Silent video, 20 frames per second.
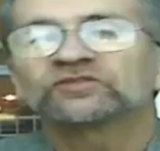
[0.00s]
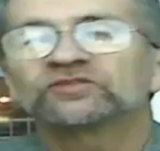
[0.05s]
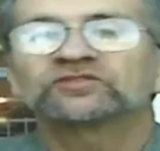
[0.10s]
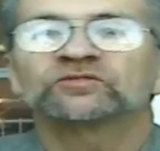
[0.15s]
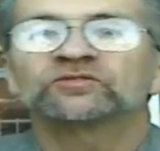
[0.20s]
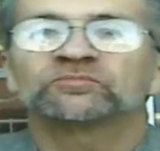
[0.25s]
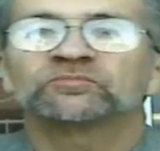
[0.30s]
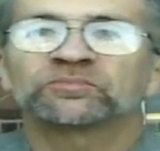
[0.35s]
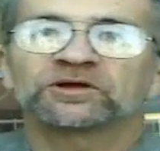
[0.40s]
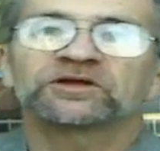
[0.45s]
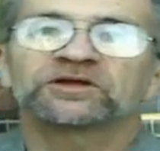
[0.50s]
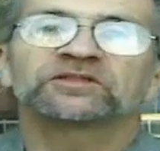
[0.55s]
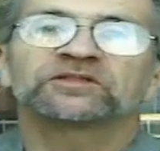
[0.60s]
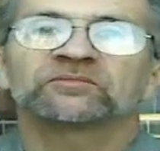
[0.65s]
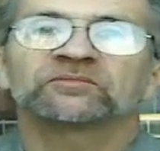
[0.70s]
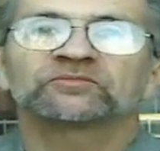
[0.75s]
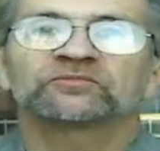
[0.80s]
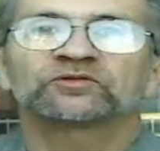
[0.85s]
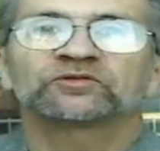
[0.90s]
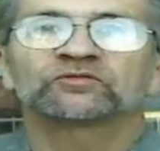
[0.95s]
to bring
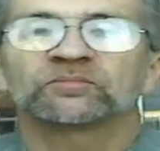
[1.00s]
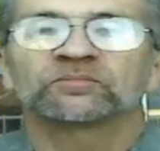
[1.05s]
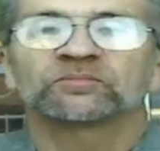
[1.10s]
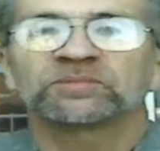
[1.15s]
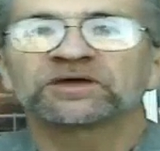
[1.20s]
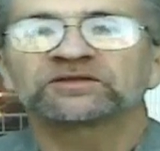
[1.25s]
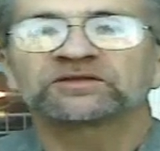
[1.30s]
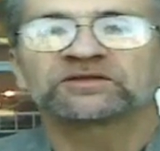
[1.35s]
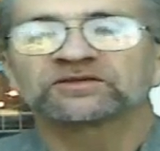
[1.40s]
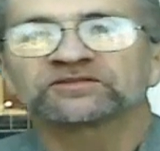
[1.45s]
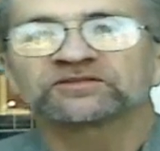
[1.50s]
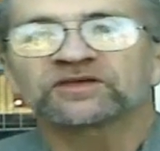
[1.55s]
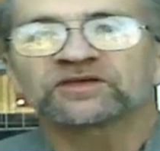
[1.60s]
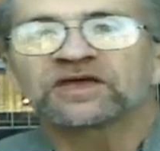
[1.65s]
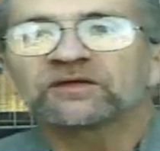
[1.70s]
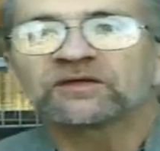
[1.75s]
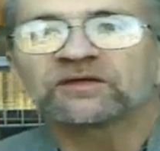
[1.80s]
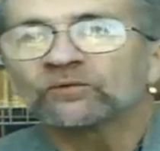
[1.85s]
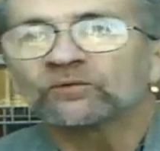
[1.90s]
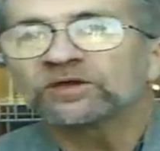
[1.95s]
them to repentance,
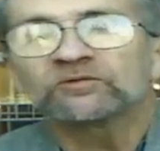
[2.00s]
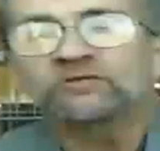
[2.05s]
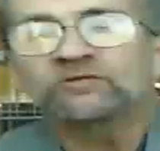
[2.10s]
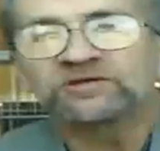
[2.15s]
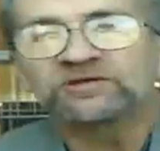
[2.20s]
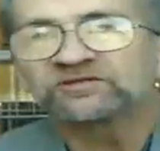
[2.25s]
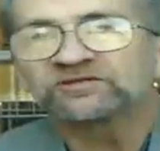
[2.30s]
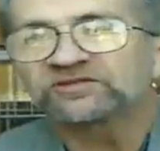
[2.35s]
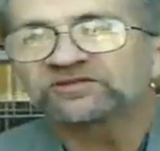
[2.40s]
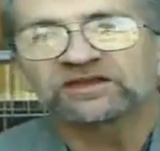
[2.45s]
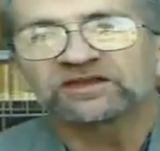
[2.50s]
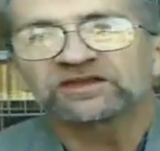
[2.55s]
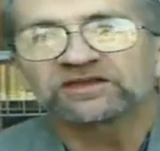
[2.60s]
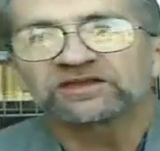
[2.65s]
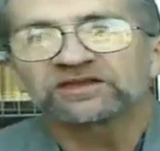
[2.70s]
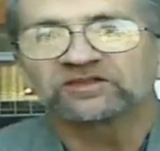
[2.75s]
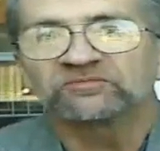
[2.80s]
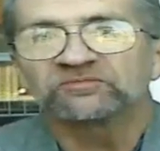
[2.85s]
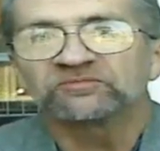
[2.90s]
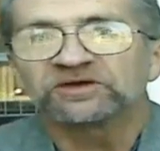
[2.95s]
and we would be standing
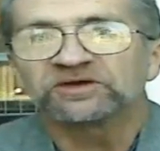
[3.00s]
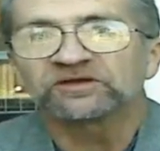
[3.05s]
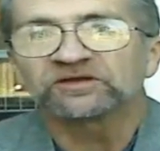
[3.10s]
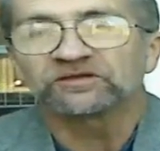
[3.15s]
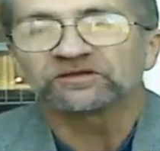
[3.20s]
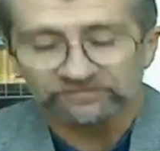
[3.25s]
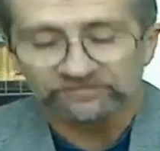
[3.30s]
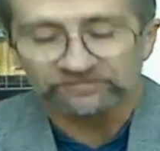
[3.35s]
in the middle